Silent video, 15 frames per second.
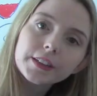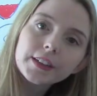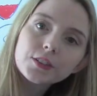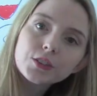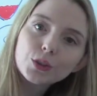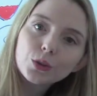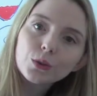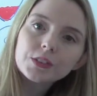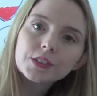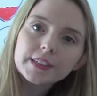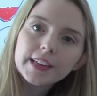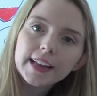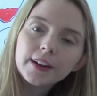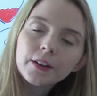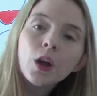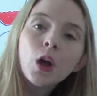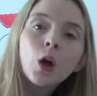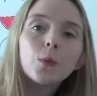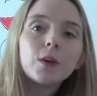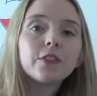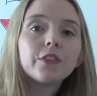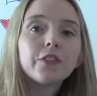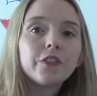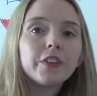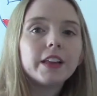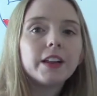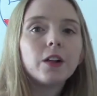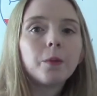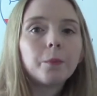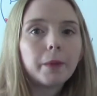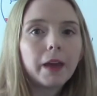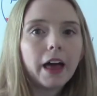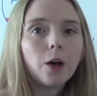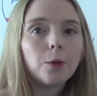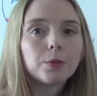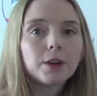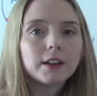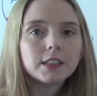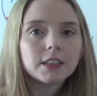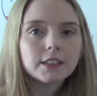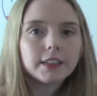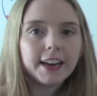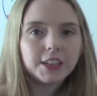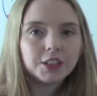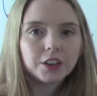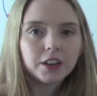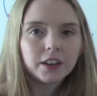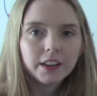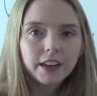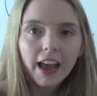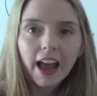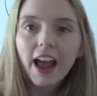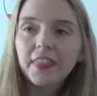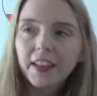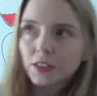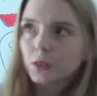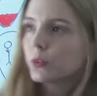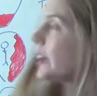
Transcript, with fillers: associated with fetal malpresentation. And that's what